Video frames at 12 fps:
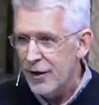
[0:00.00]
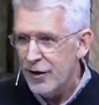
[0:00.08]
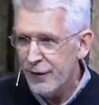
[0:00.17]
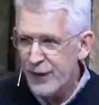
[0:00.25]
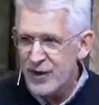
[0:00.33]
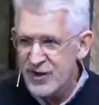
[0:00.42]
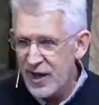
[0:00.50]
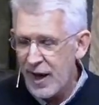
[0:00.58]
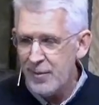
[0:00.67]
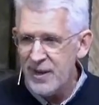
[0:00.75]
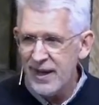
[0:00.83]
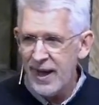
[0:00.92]
the first
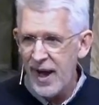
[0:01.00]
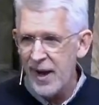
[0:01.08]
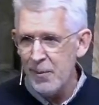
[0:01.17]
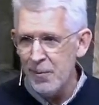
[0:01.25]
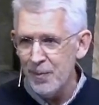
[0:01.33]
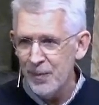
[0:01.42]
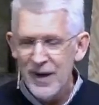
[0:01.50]
time he came.